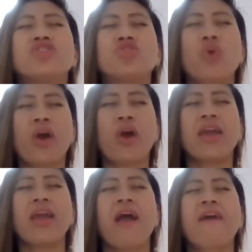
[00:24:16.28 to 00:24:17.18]

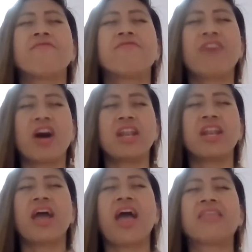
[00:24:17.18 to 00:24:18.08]
joy,
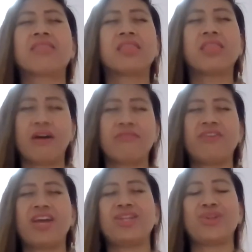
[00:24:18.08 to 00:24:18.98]
fun, and love
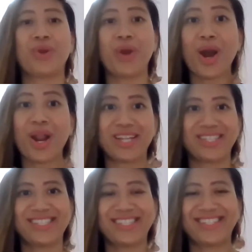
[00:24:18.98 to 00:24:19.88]
in your
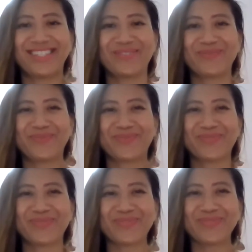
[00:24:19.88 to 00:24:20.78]
hearts.
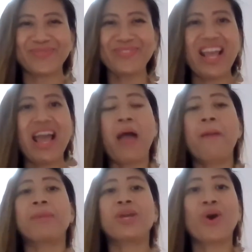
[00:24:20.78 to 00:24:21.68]

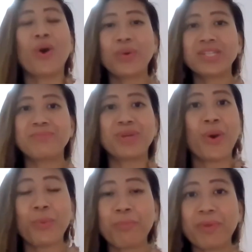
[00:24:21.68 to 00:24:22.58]
May you always be
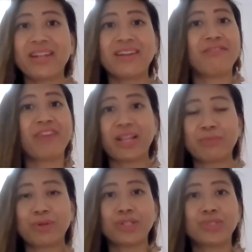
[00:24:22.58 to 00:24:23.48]
open and
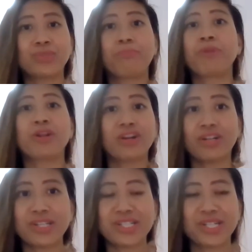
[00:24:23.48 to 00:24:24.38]
available to
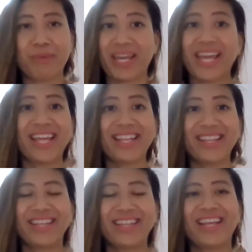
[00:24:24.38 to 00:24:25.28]
miracles coming
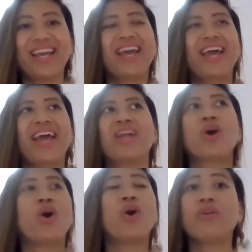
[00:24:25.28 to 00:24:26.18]
in and
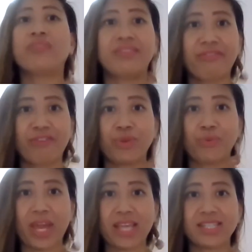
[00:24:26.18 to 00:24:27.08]
all the different
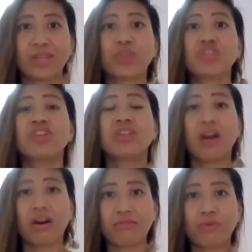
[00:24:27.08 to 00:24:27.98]
ways in which
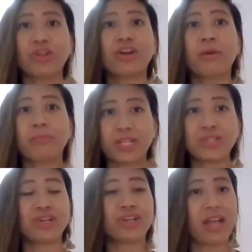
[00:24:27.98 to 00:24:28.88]
love will come
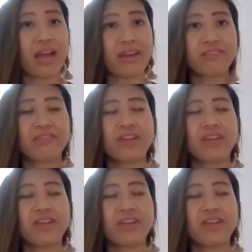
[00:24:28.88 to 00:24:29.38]
into your life.